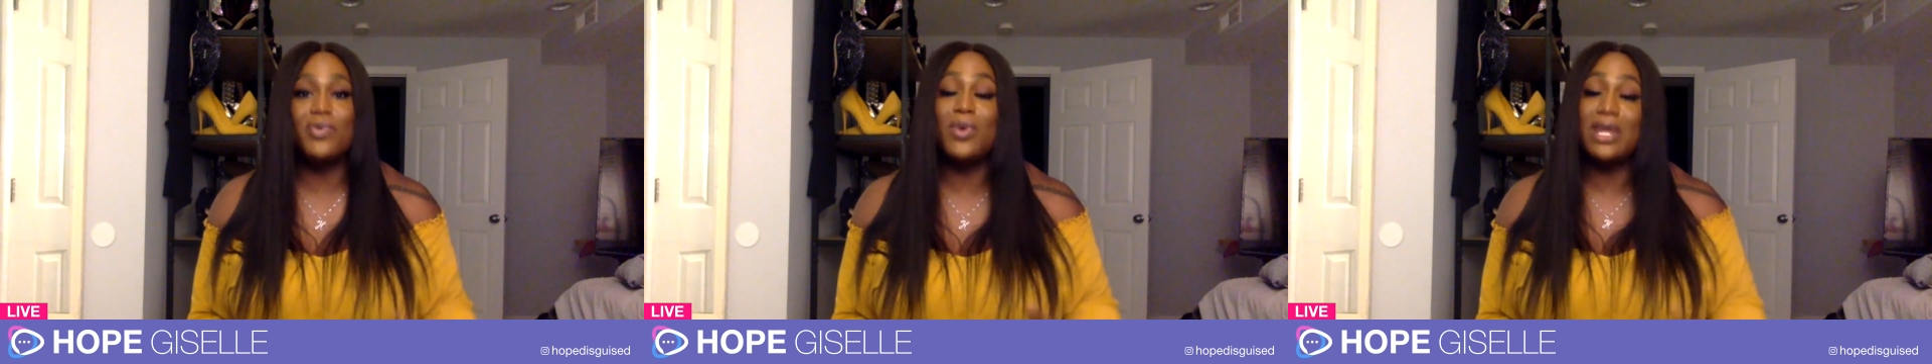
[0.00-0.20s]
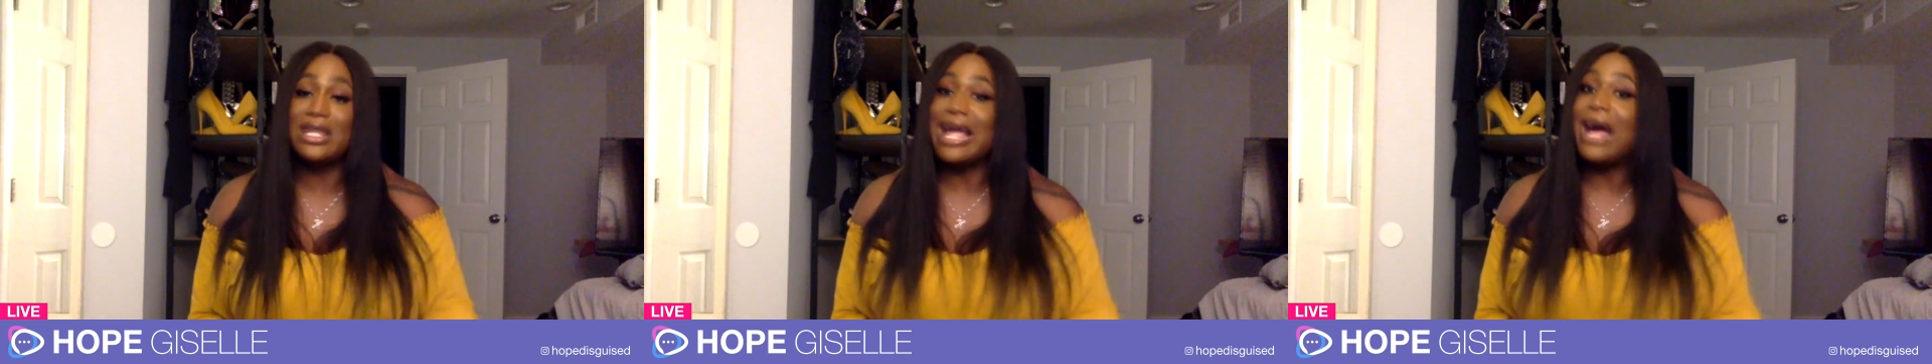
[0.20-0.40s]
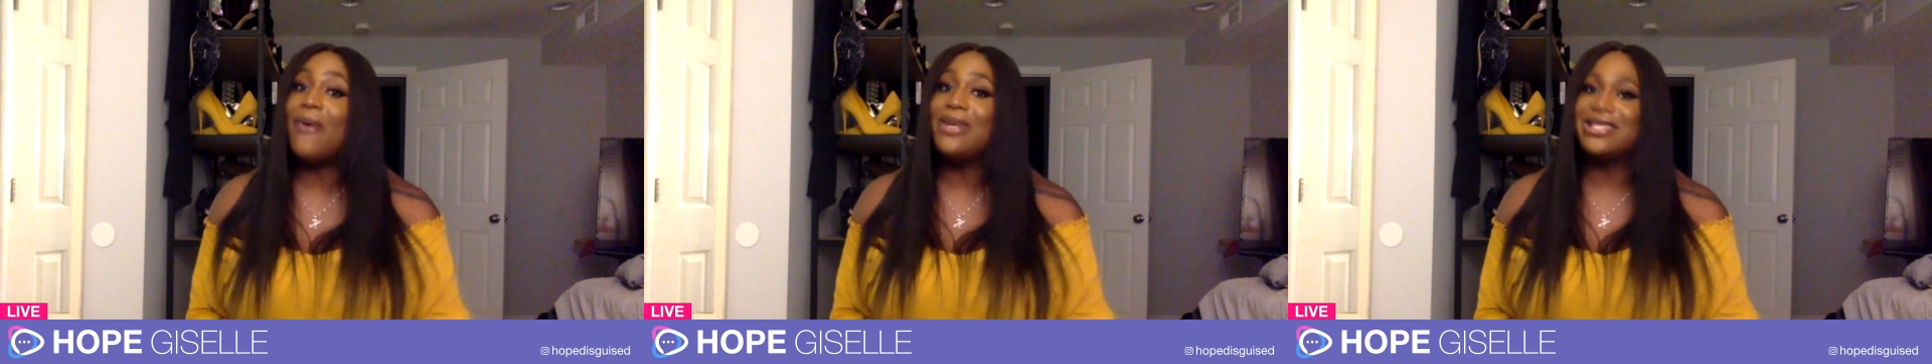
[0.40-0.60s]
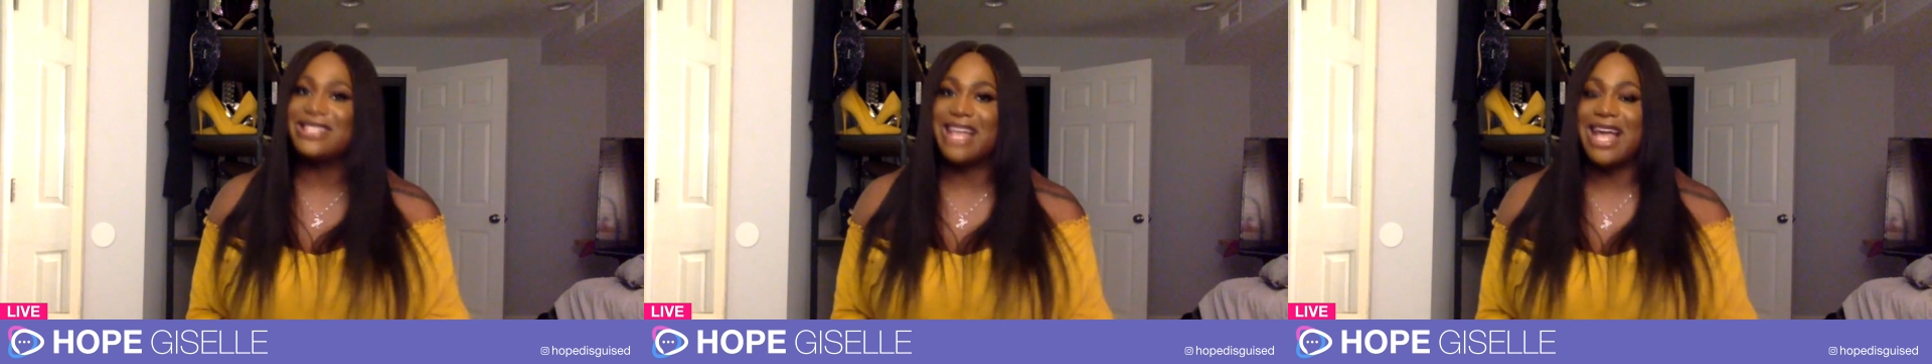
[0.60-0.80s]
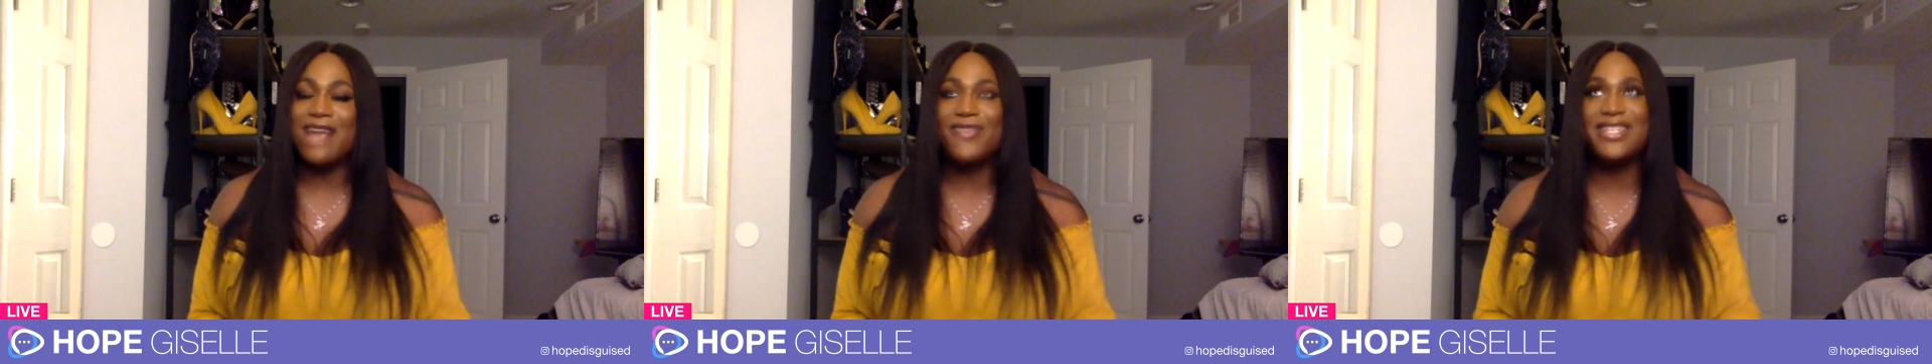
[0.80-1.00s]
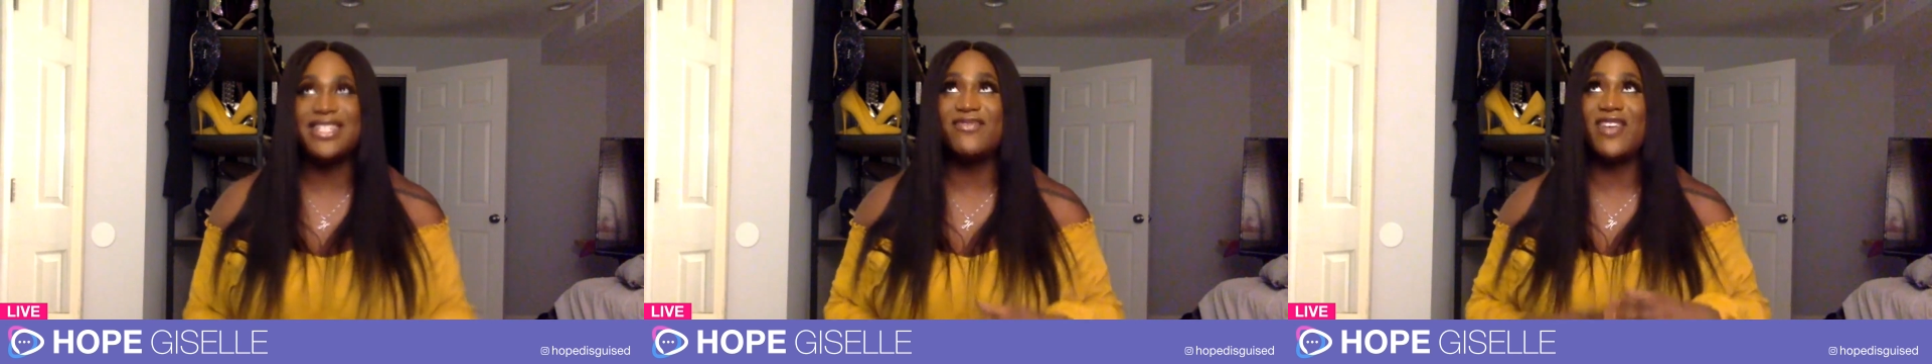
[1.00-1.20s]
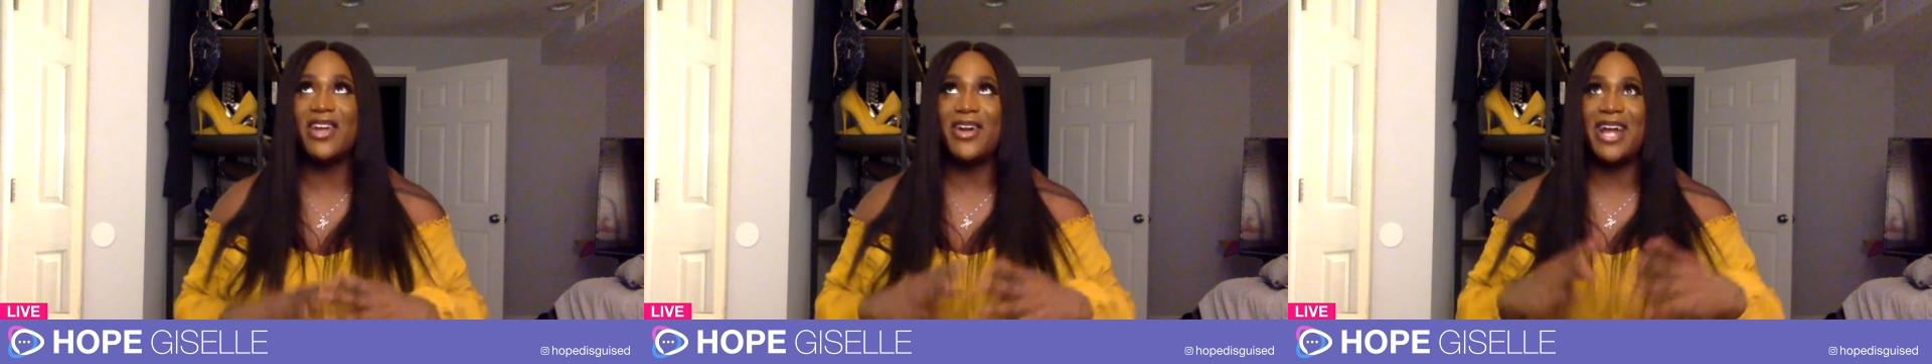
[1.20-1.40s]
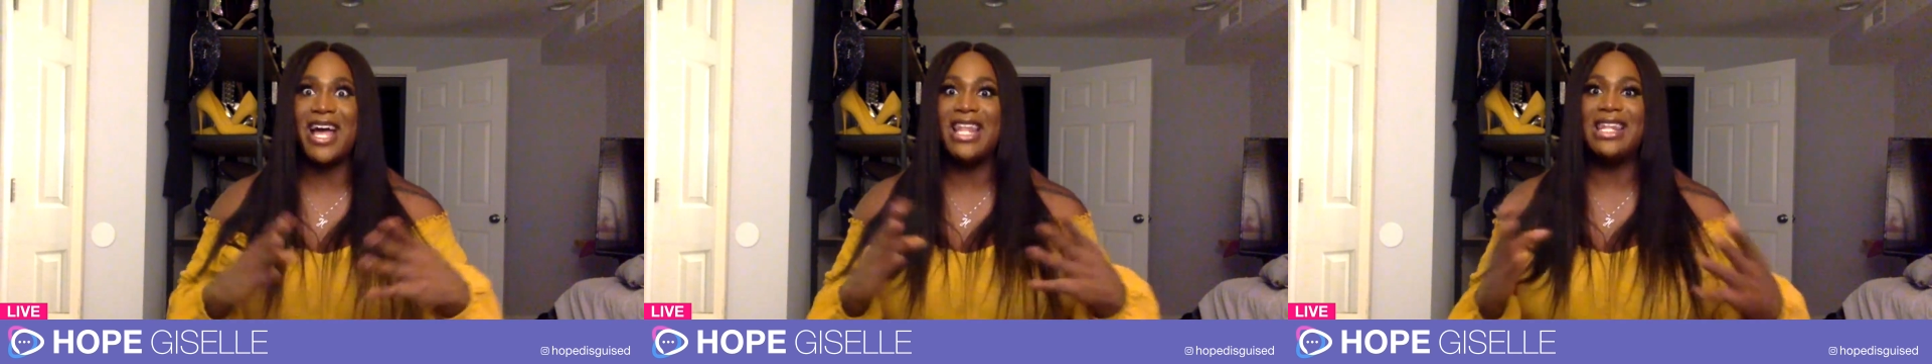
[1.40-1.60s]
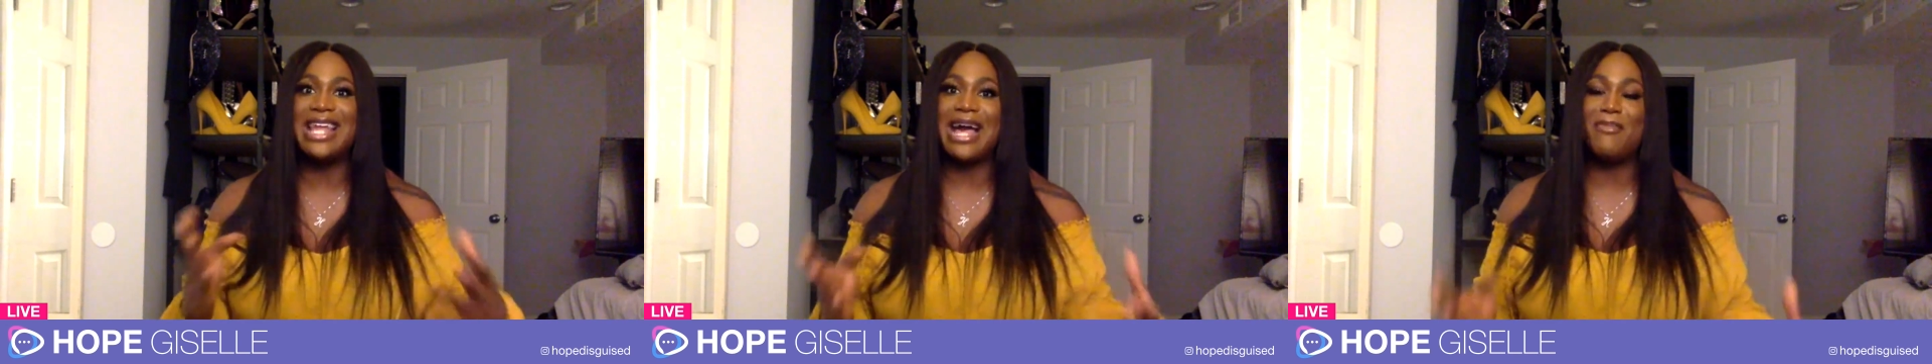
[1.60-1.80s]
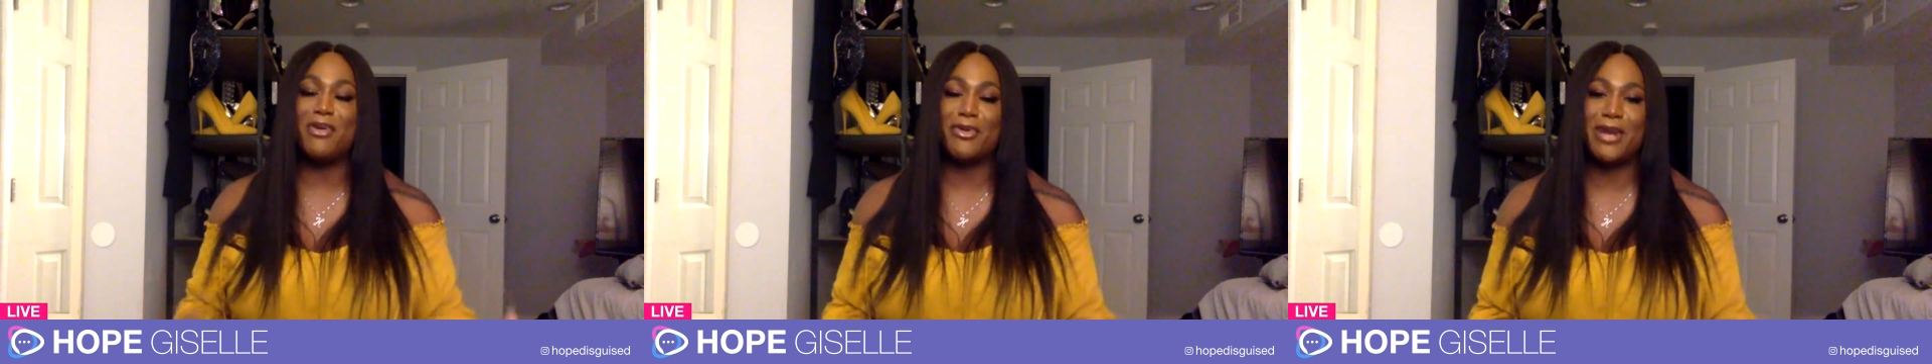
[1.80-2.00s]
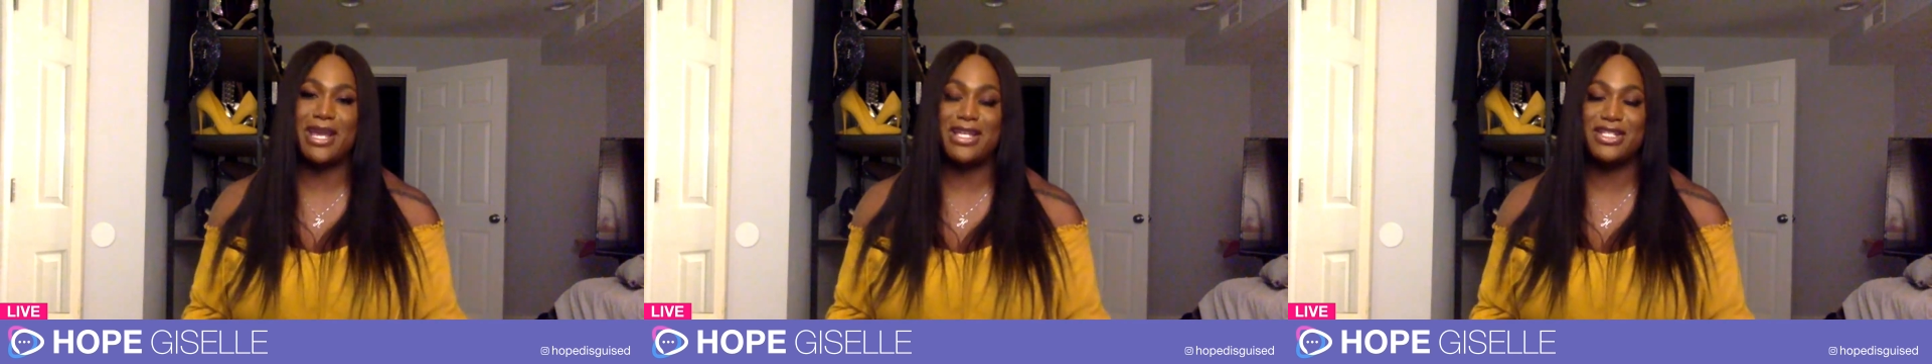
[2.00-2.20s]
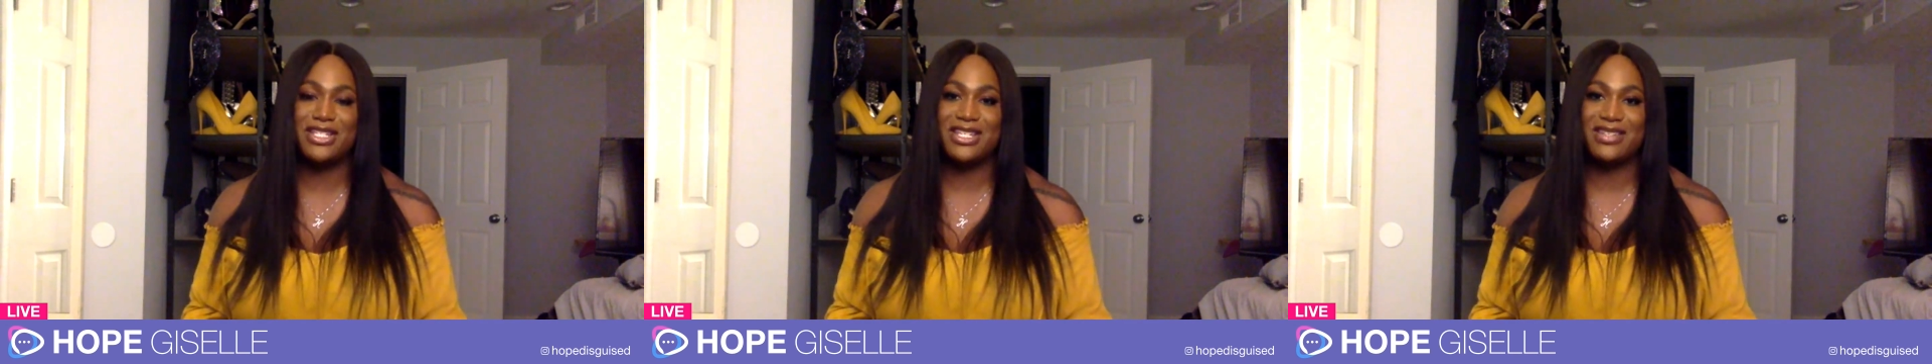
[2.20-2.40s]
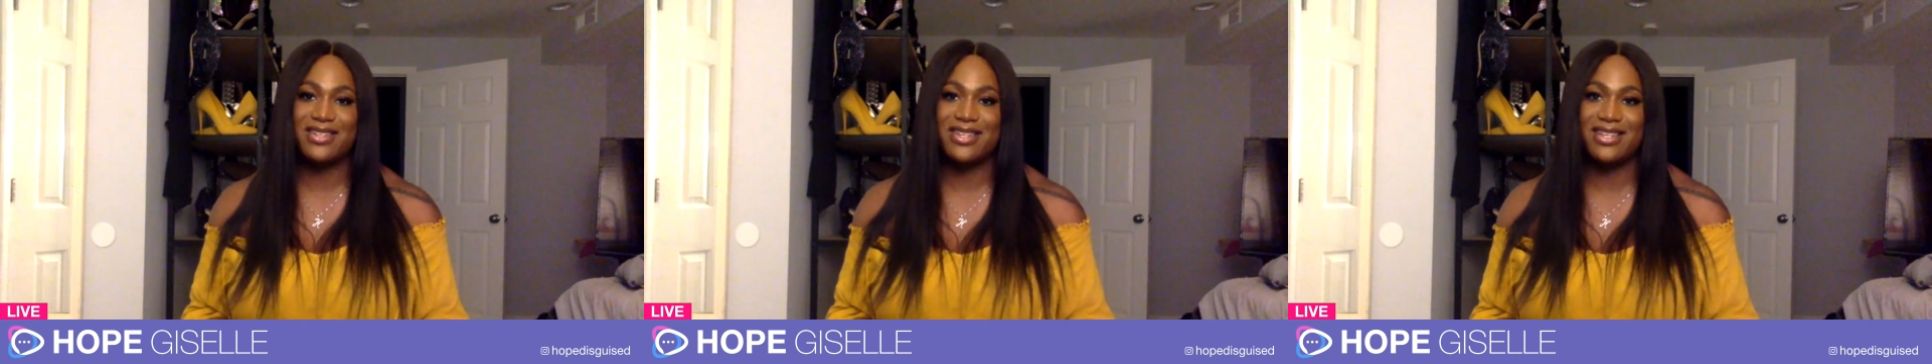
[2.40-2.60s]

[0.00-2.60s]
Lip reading: to allow us to have this very elaborate